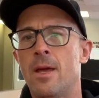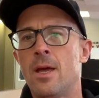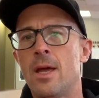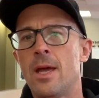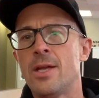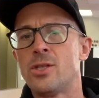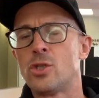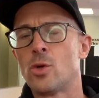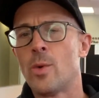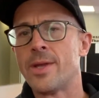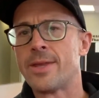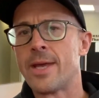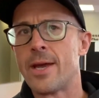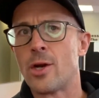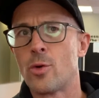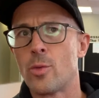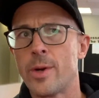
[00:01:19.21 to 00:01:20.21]
And so what
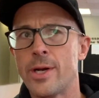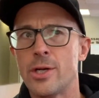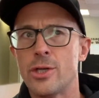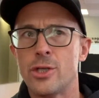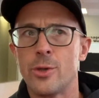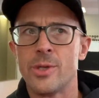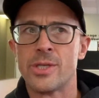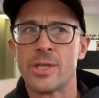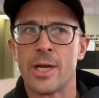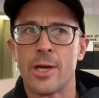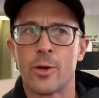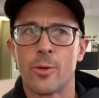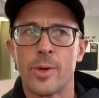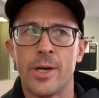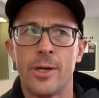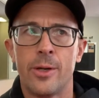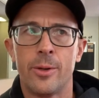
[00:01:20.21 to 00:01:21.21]
they agree to do is they
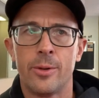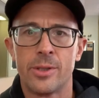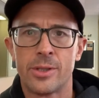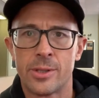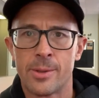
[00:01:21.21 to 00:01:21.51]
agree to